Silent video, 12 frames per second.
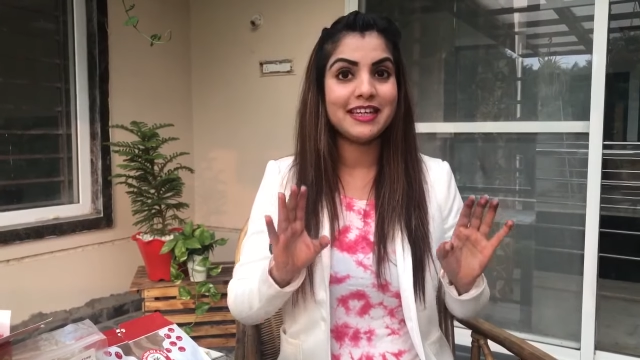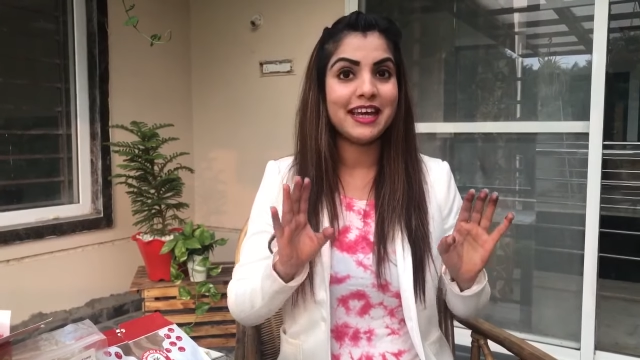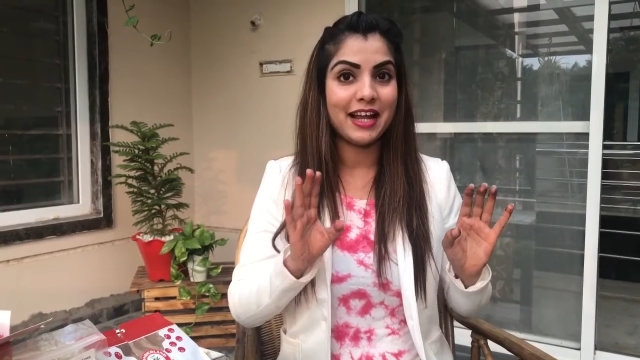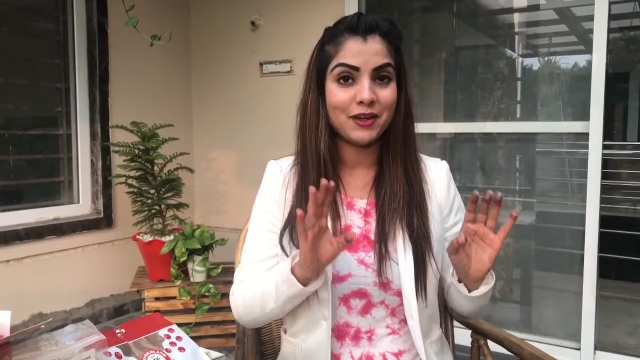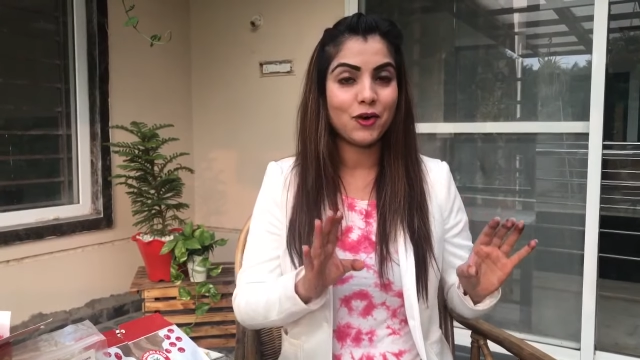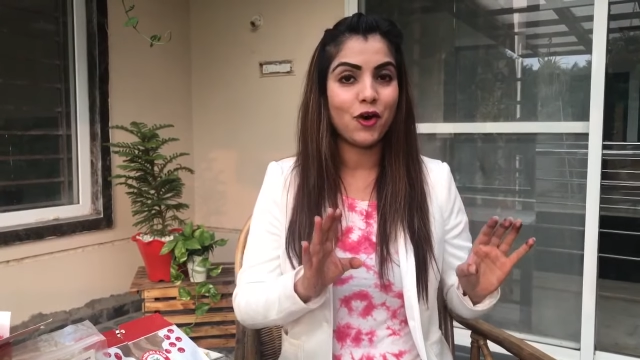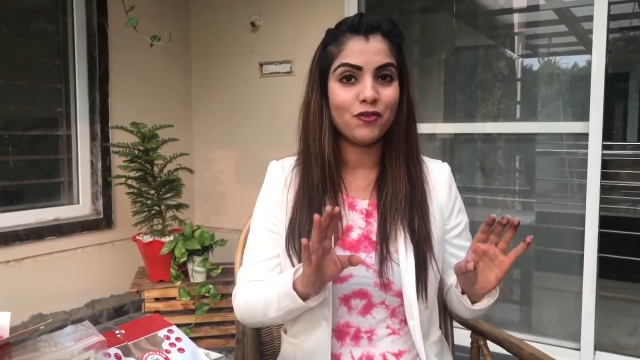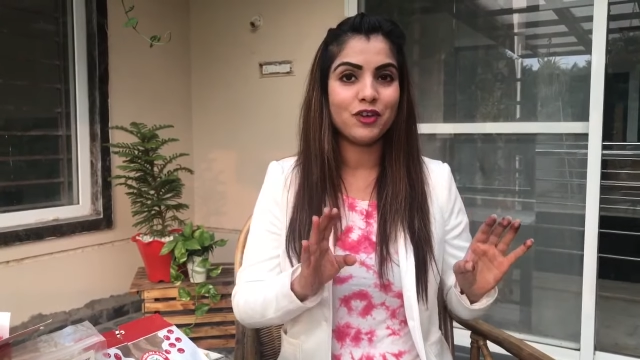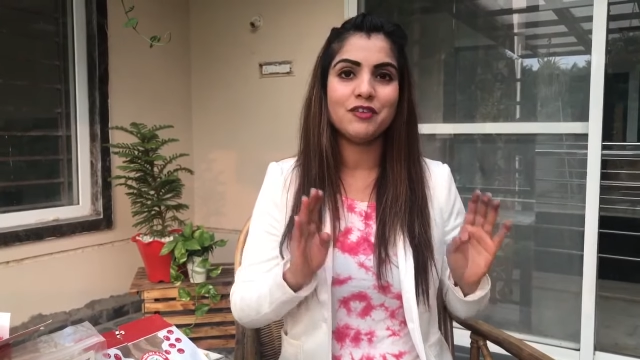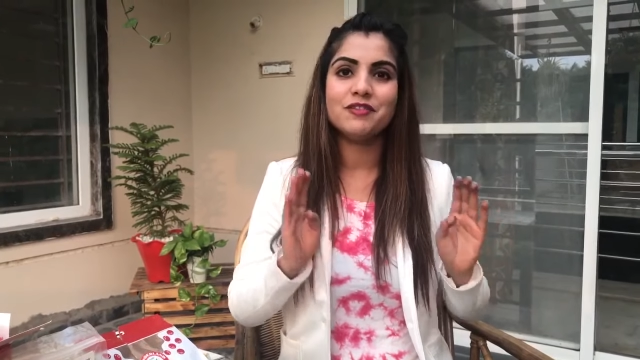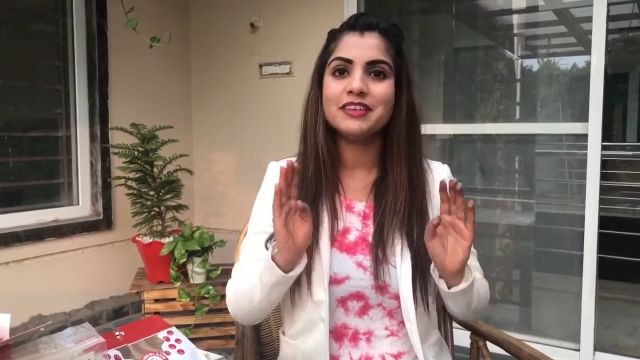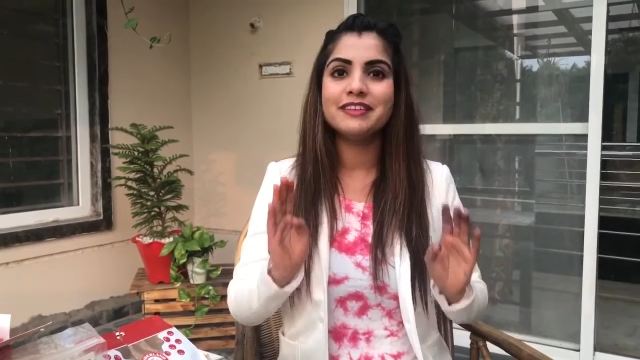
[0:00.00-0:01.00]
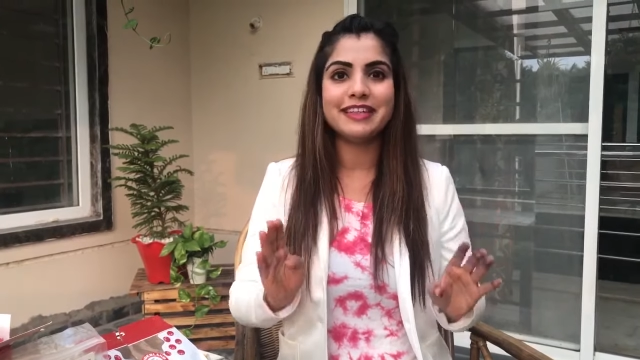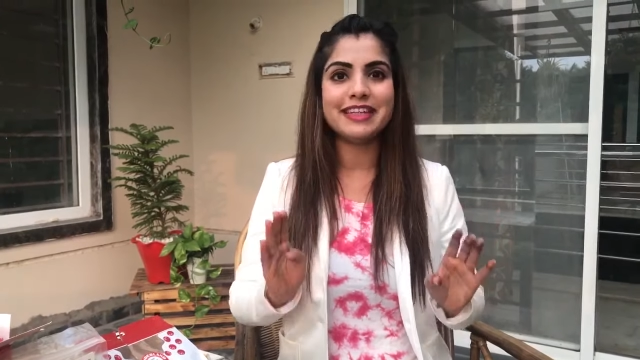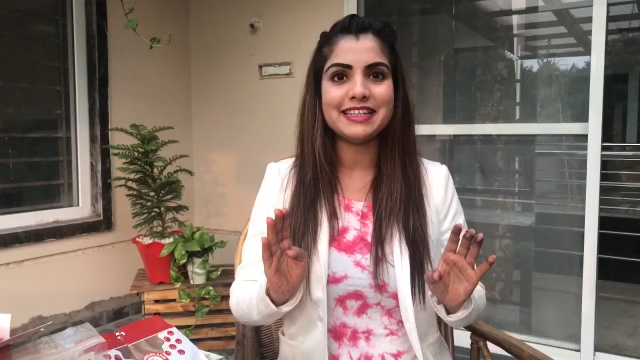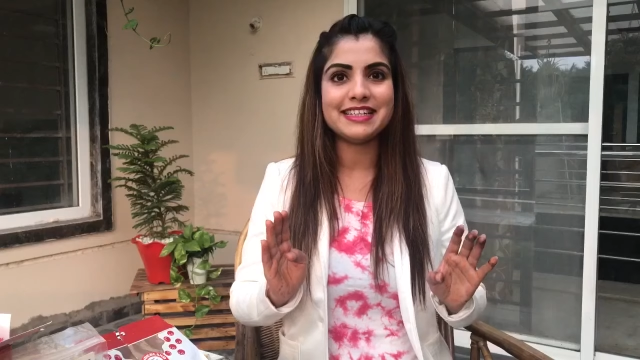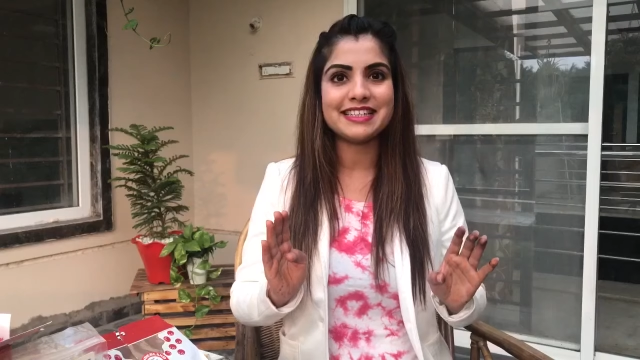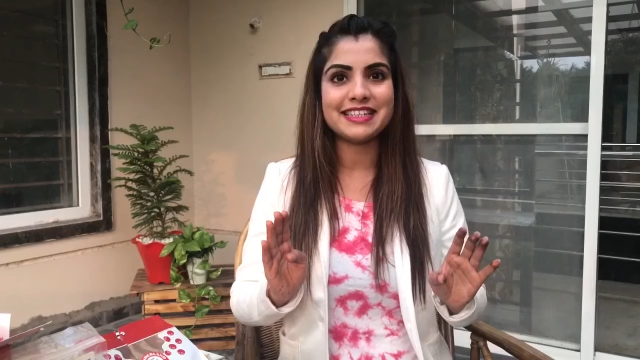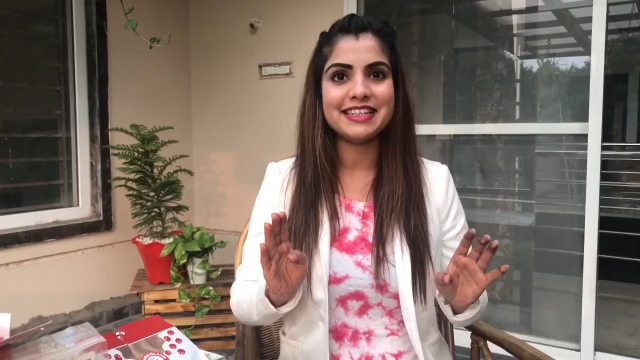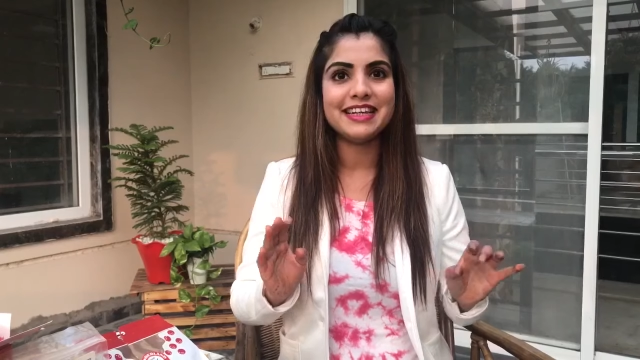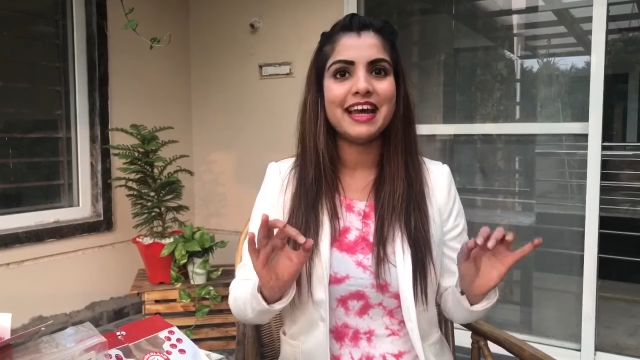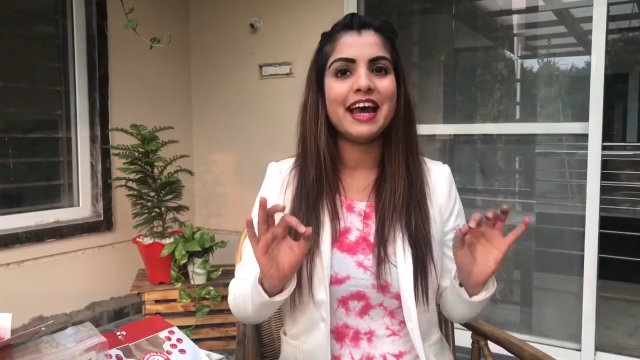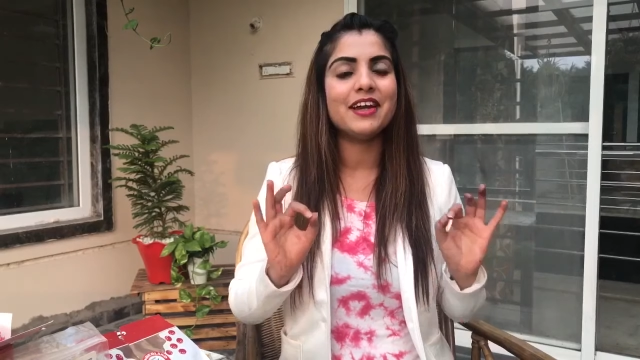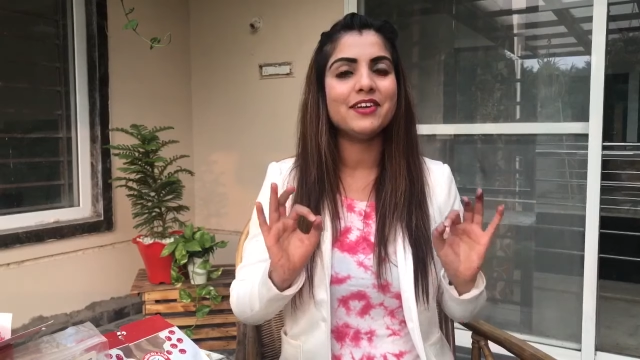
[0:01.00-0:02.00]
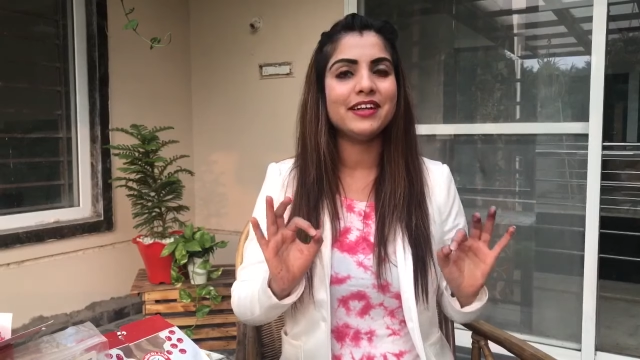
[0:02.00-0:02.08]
and coffee with green tea and